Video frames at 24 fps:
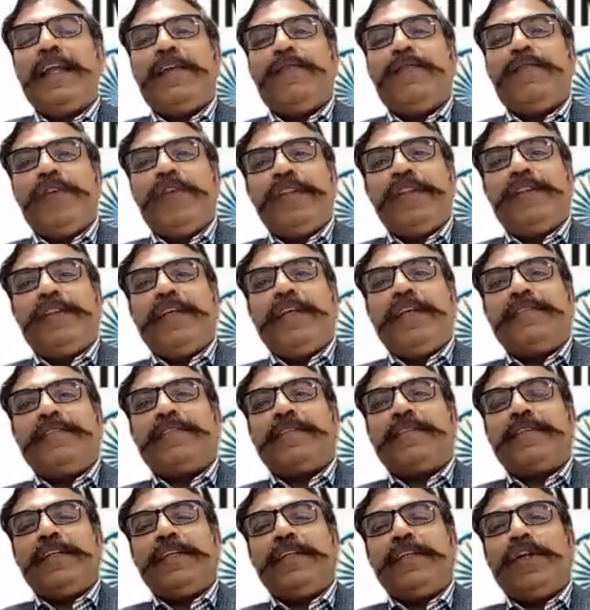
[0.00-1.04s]
with
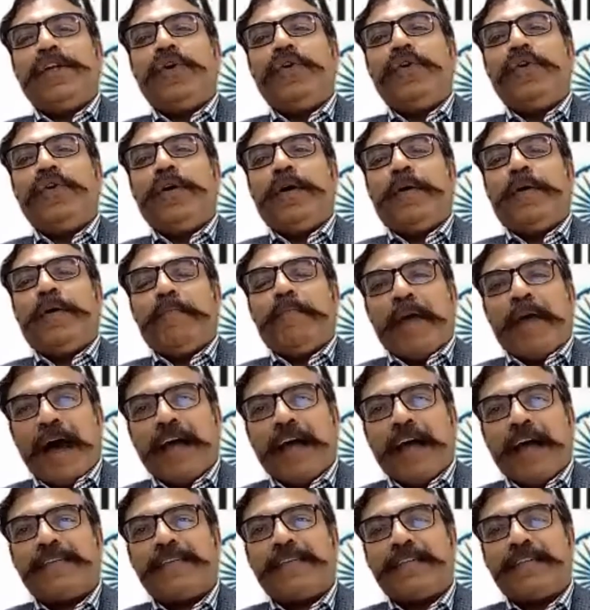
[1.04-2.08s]
this,
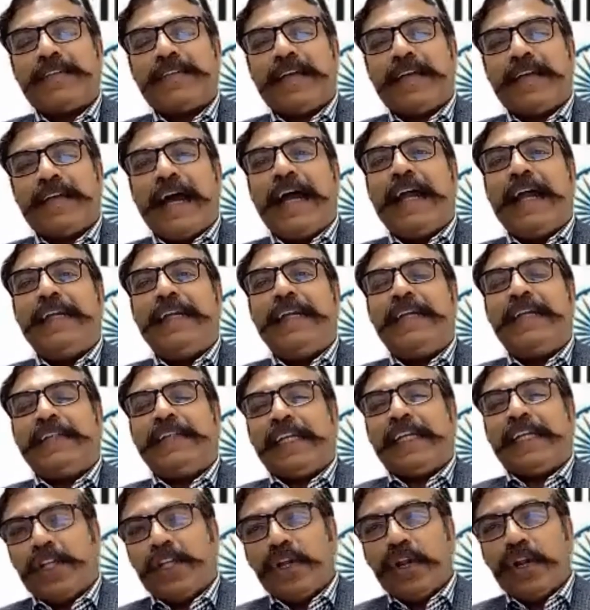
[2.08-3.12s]
mass and the
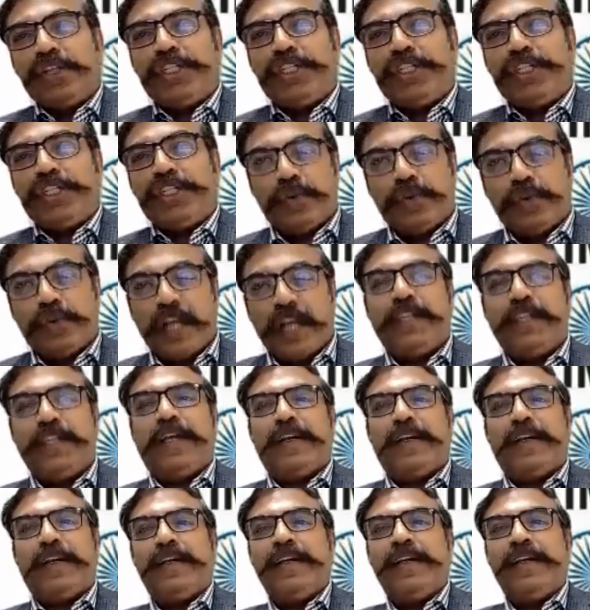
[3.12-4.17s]
technology together,